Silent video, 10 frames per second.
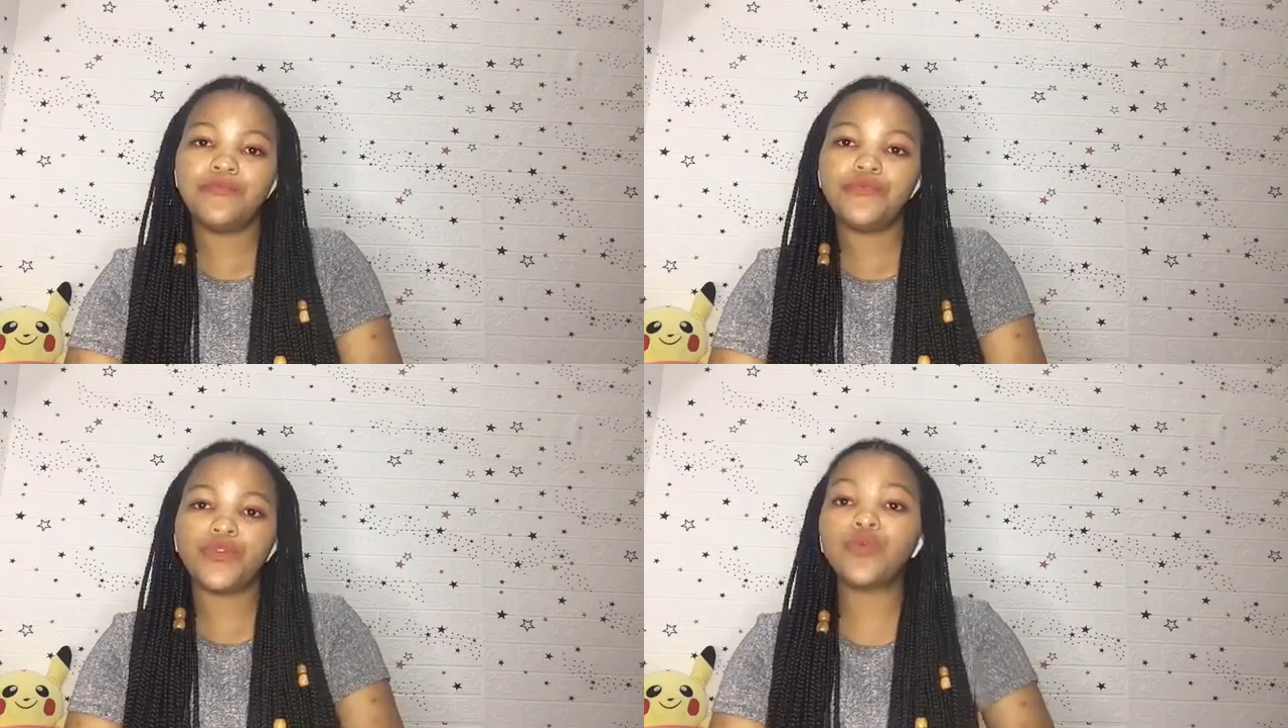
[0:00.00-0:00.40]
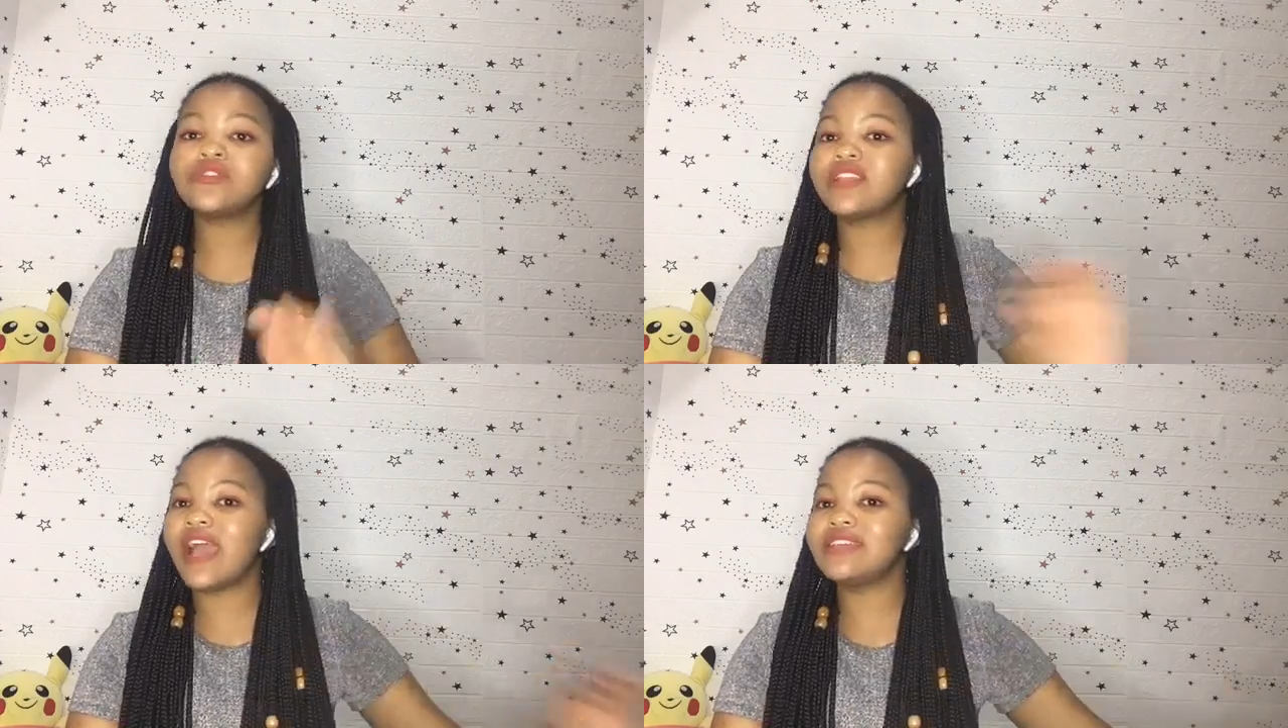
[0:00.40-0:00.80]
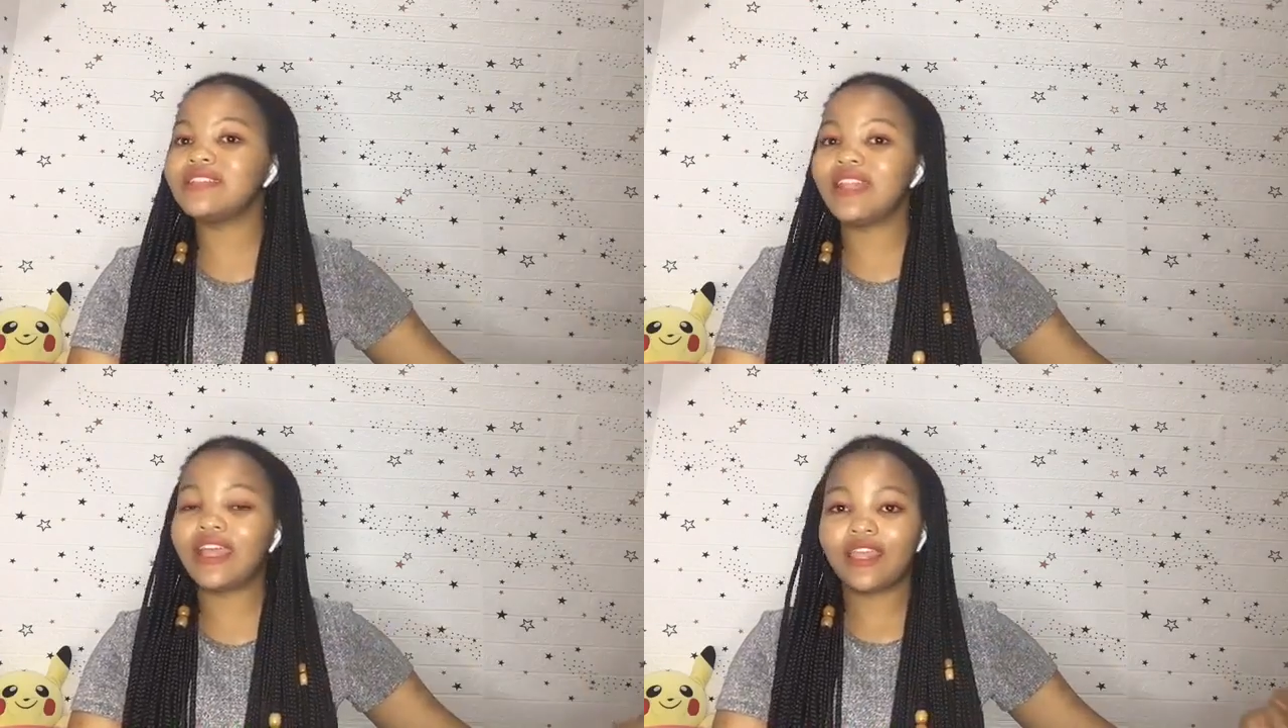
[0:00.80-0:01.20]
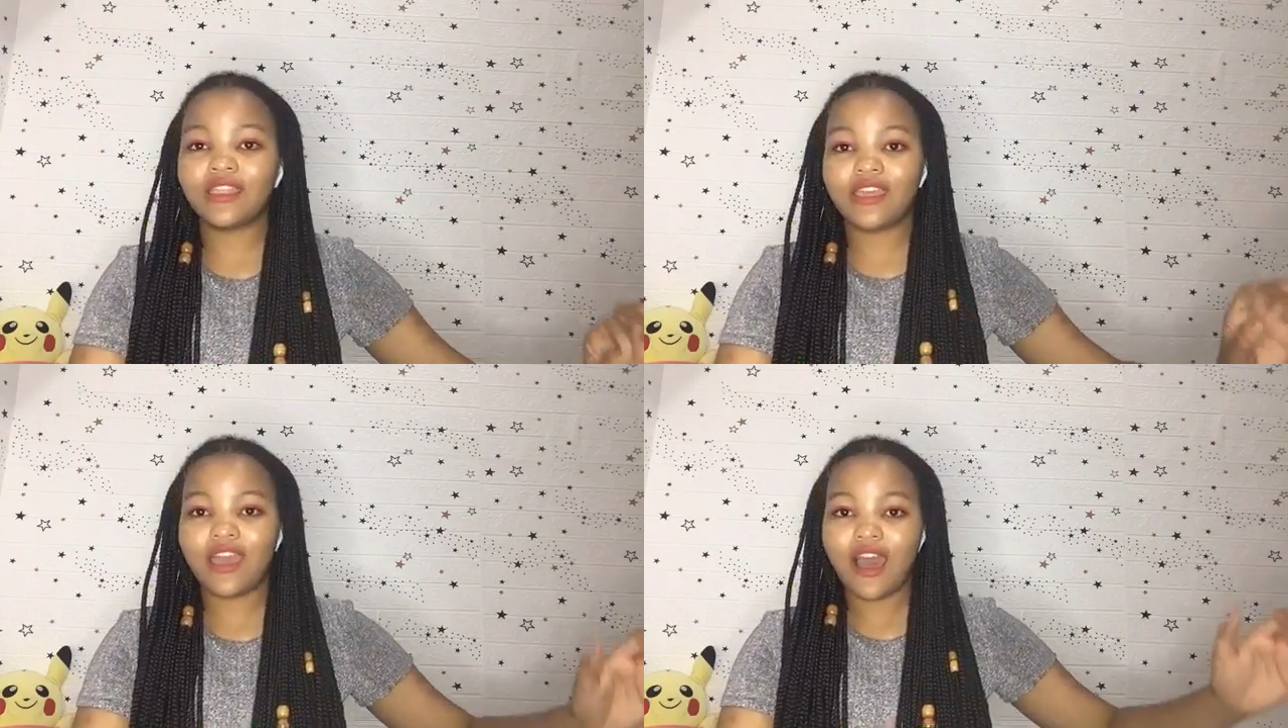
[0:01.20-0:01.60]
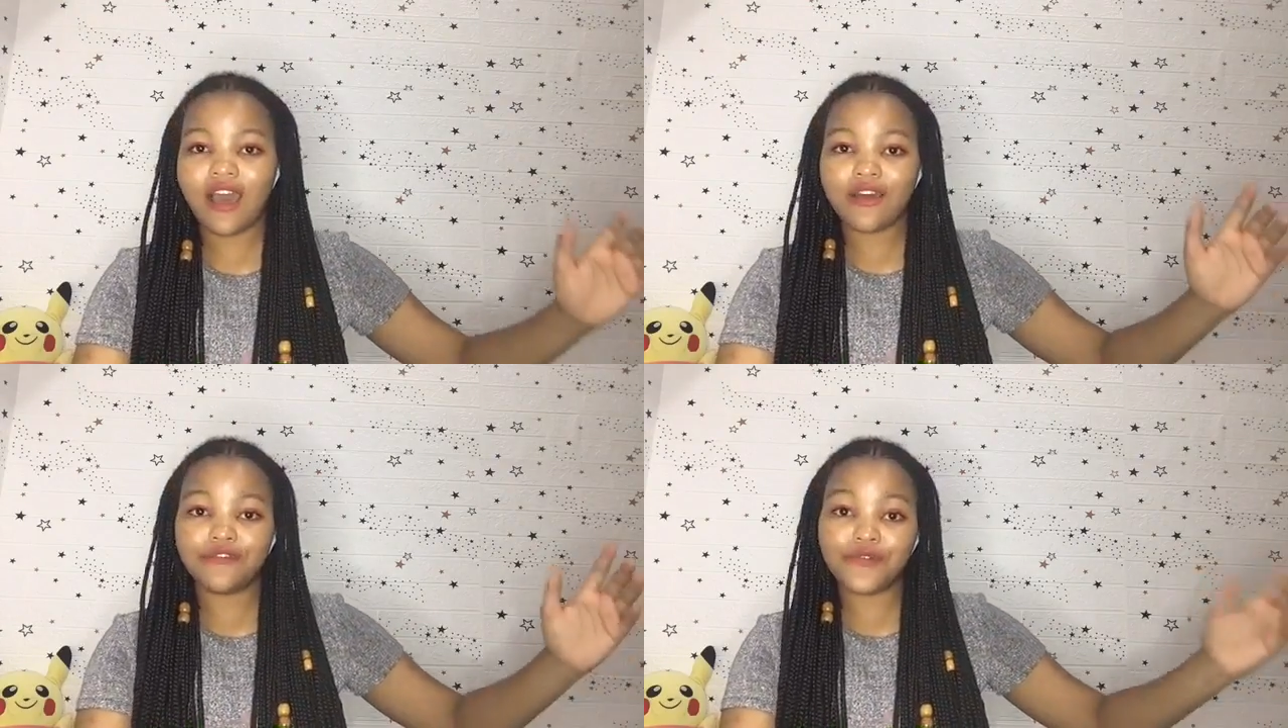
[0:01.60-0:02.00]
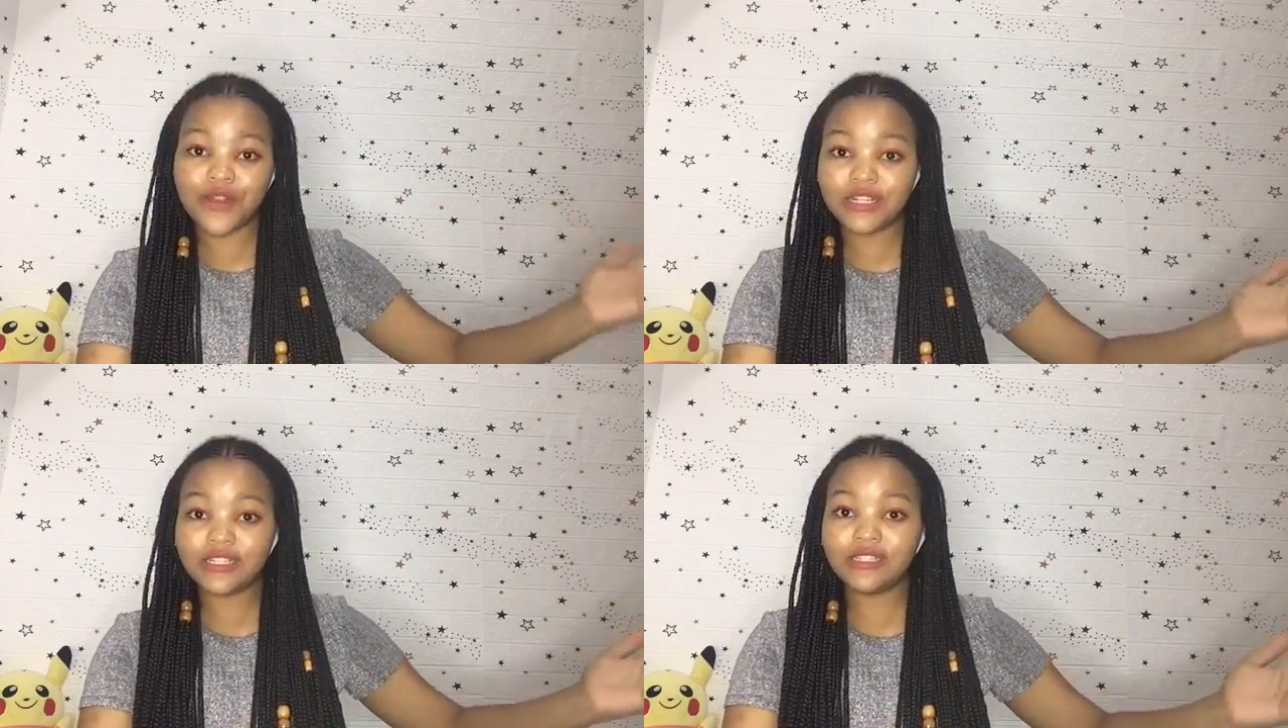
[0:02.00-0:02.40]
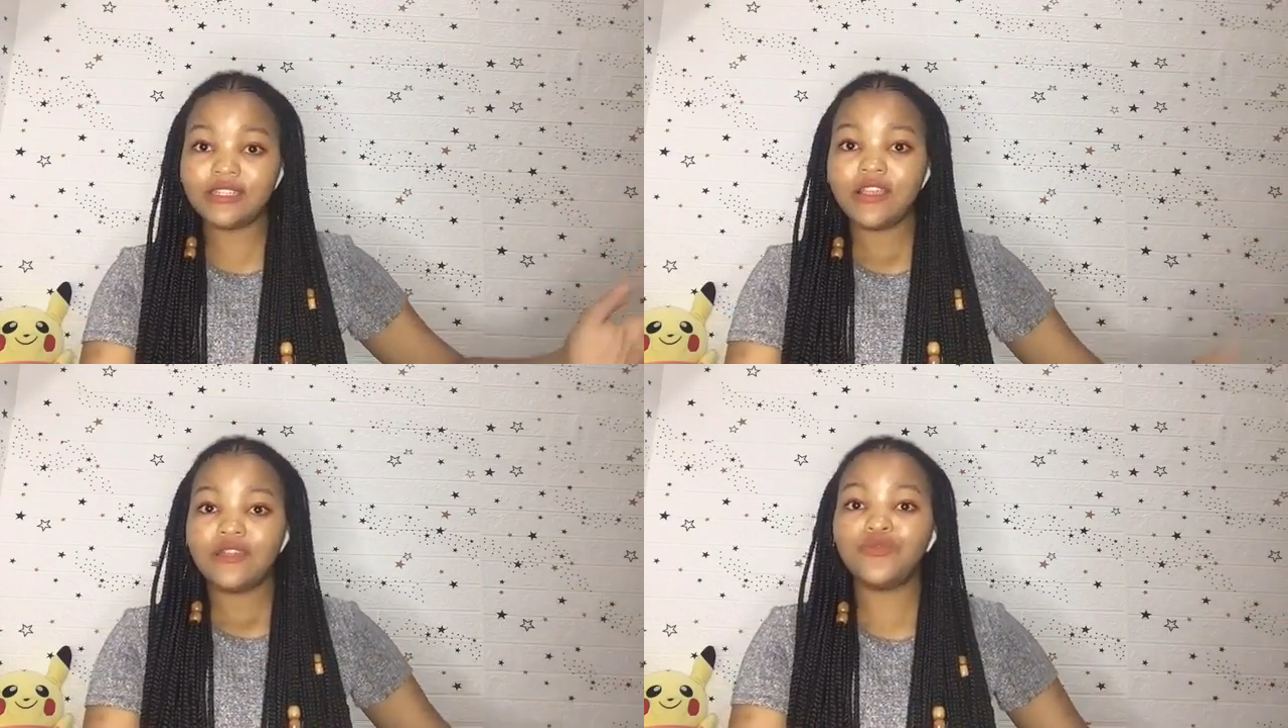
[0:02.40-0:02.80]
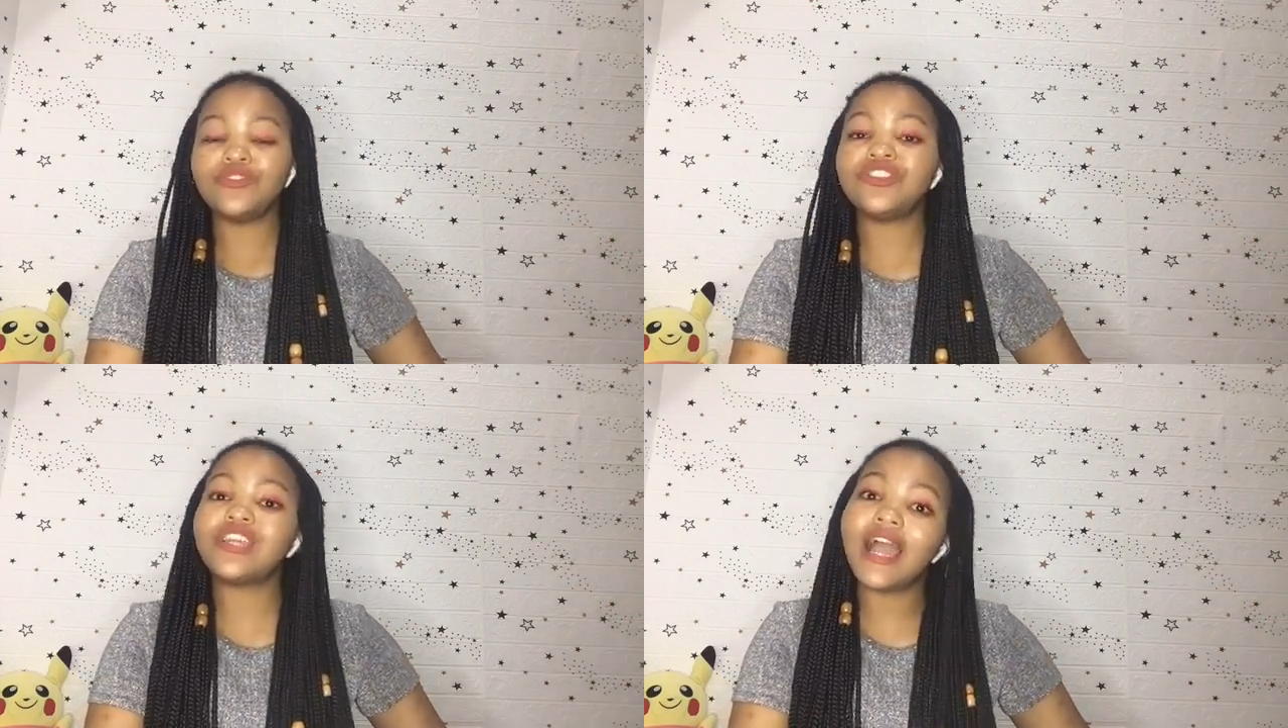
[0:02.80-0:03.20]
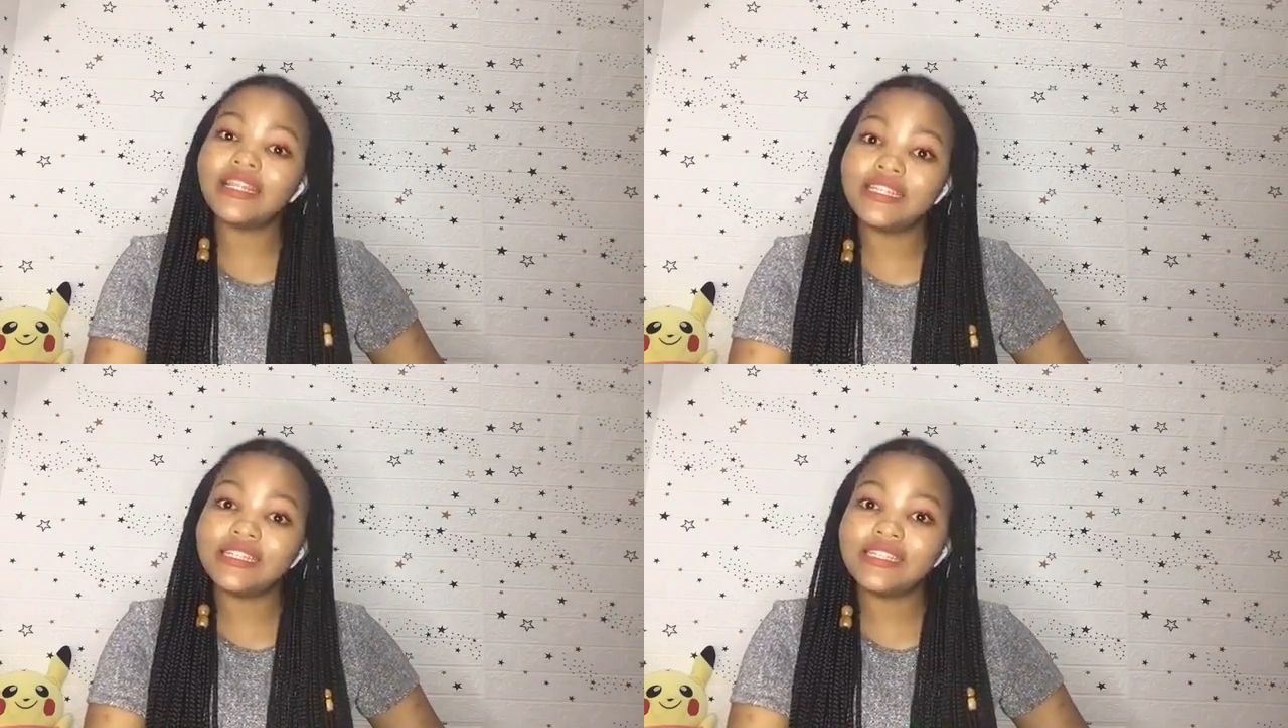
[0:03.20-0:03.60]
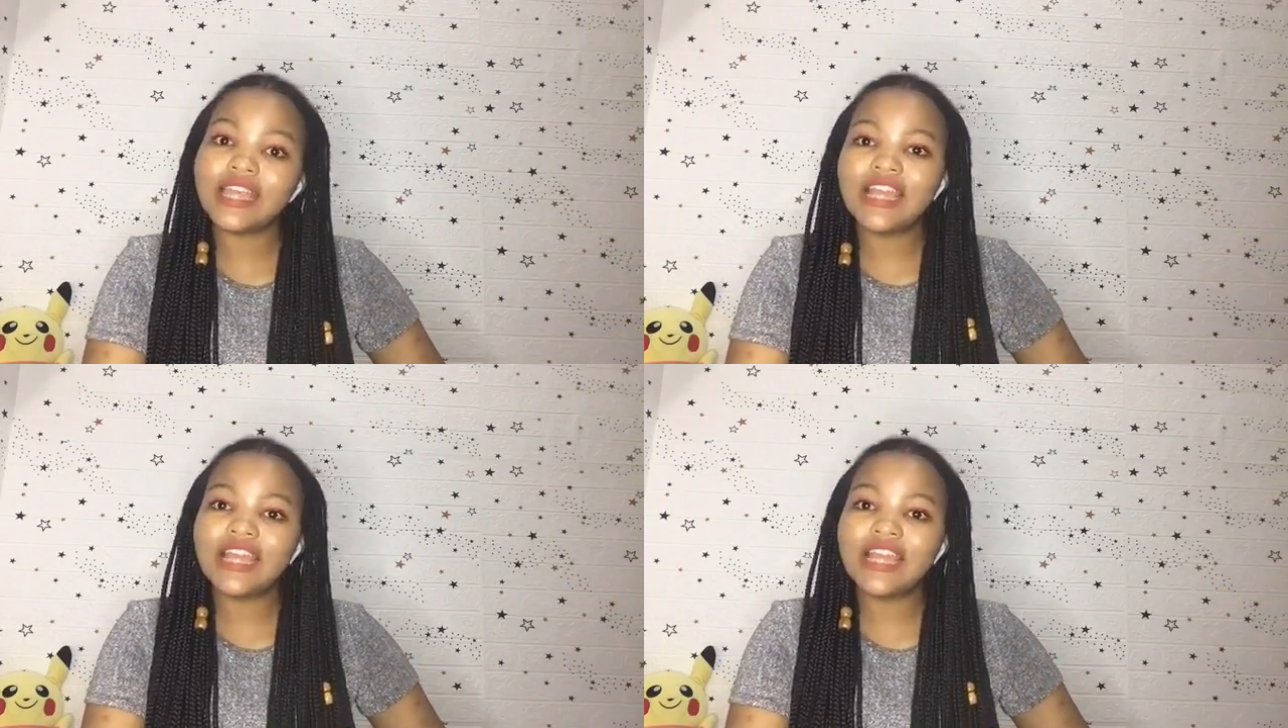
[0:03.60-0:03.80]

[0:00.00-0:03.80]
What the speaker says: those guys, like they are friends who's Chinese,